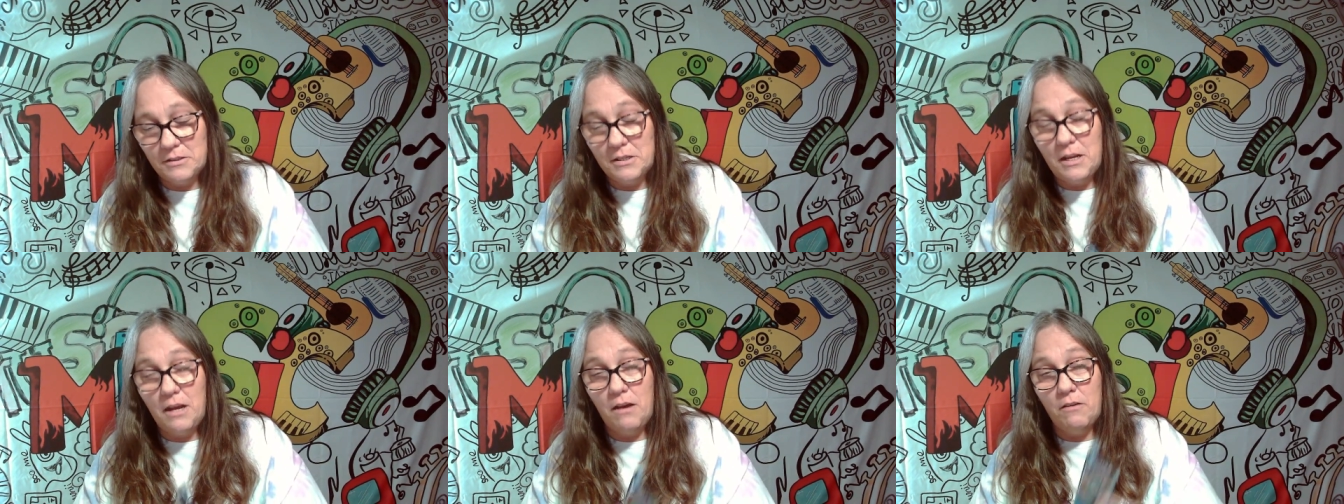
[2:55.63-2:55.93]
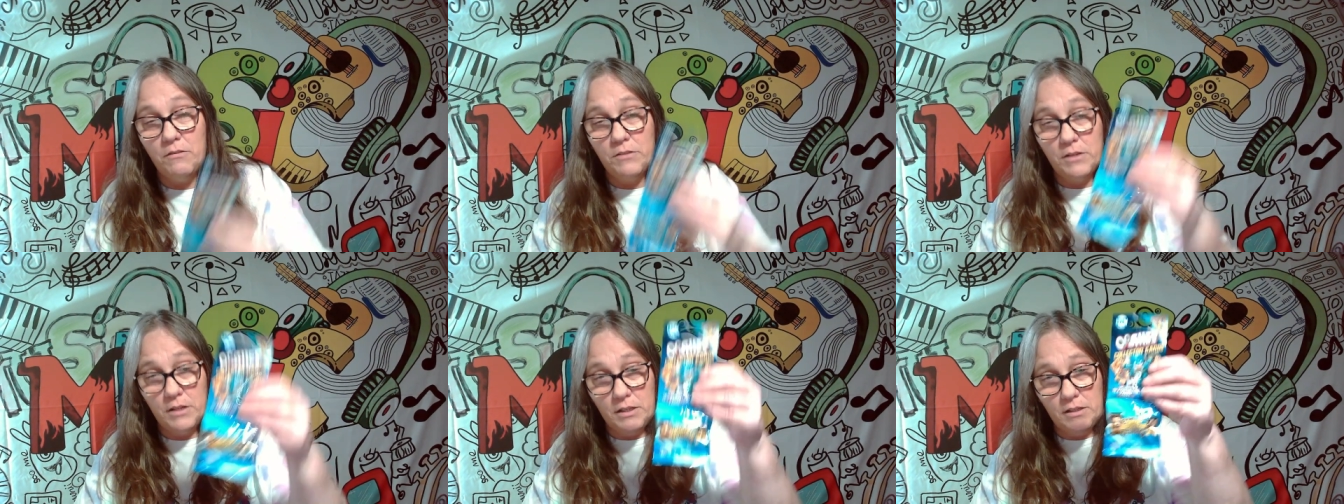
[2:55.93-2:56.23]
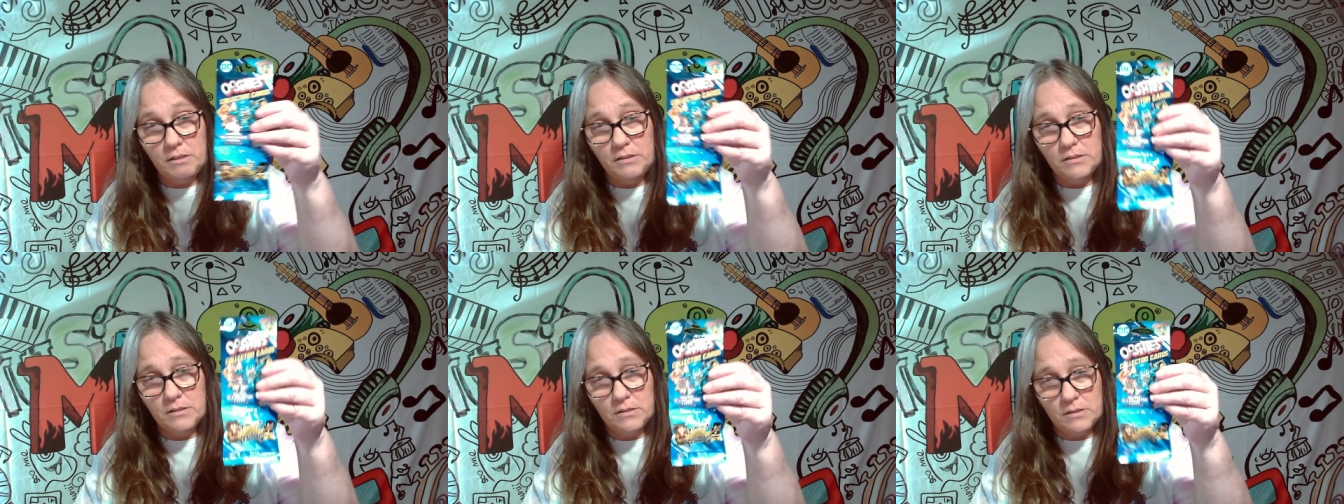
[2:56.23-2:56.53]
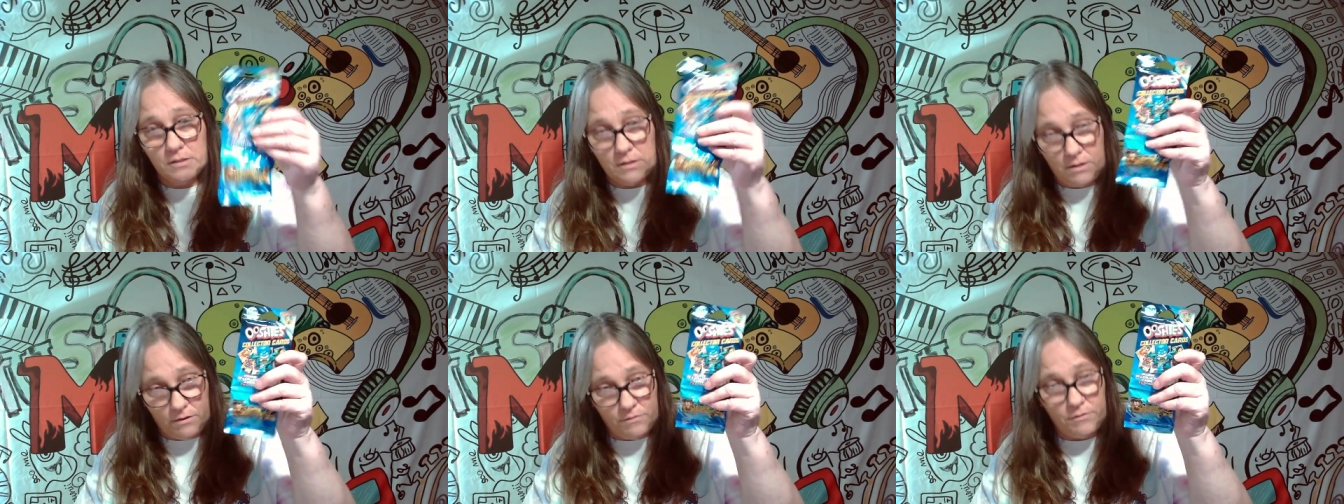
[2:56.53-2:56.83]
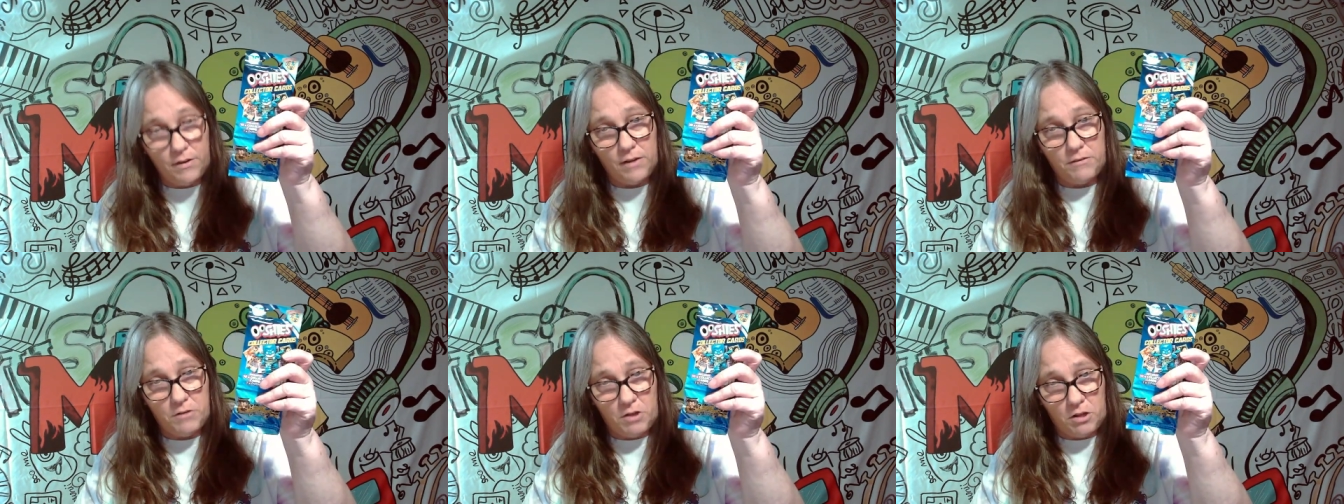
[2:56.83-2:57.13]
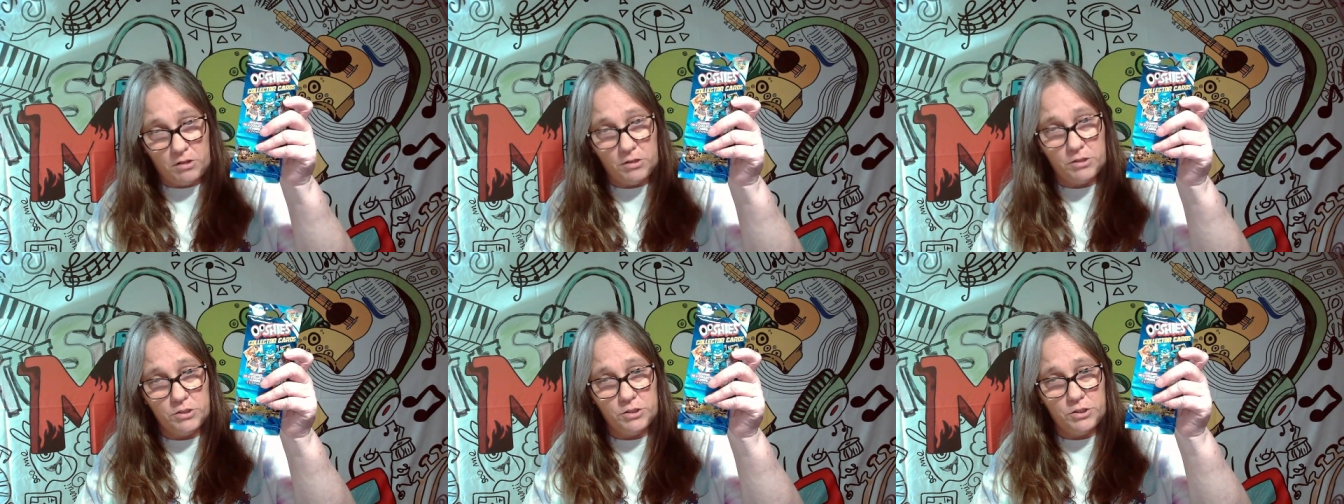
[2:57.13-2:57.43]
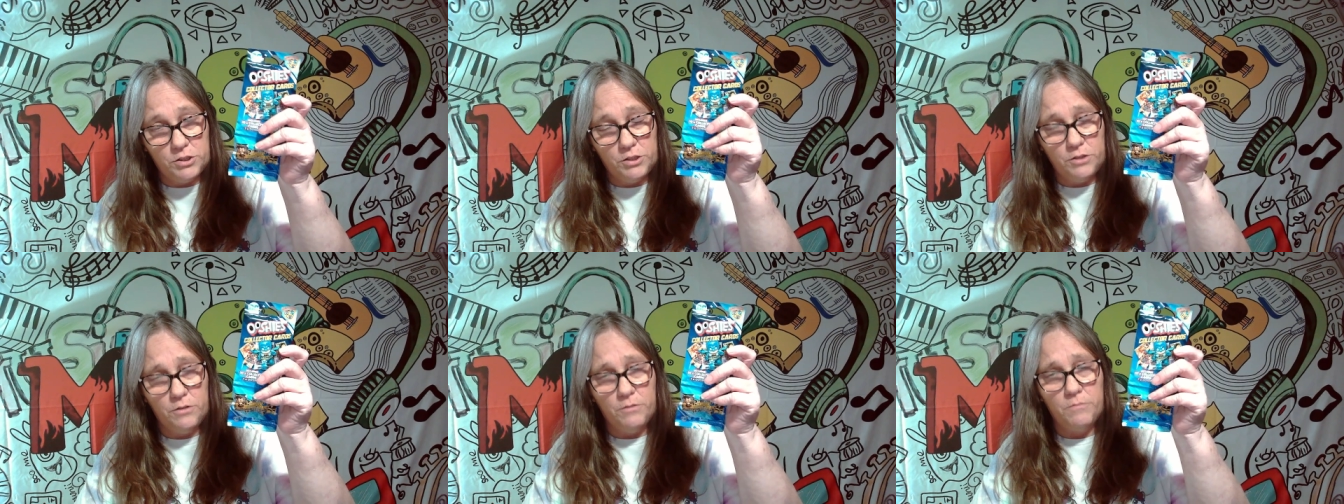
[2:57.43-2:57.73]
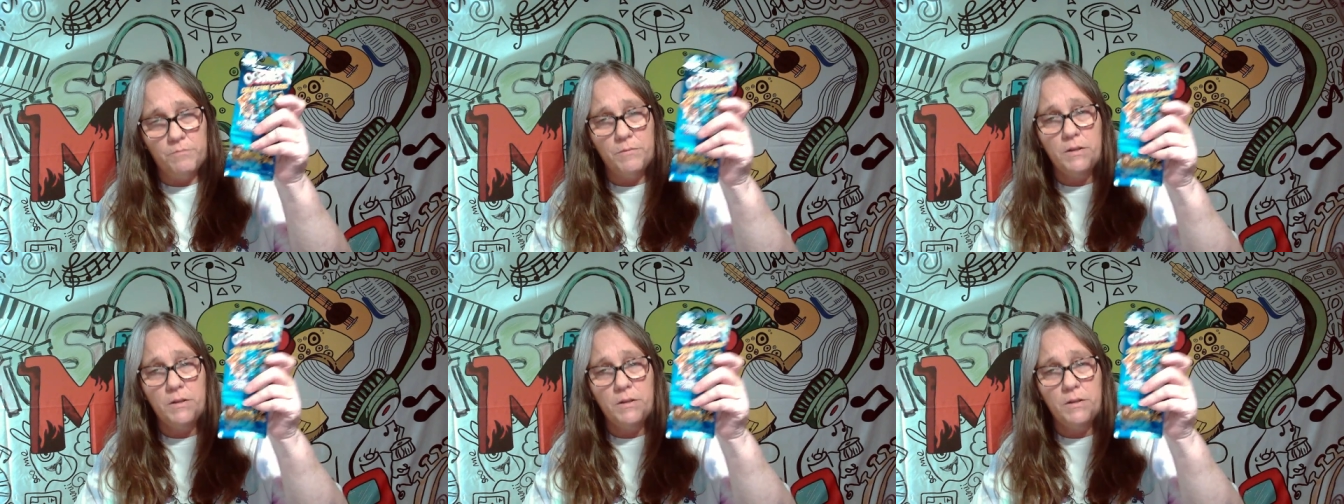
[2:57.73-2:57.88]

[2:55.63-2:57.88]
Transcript: Now these, they're five dollars too.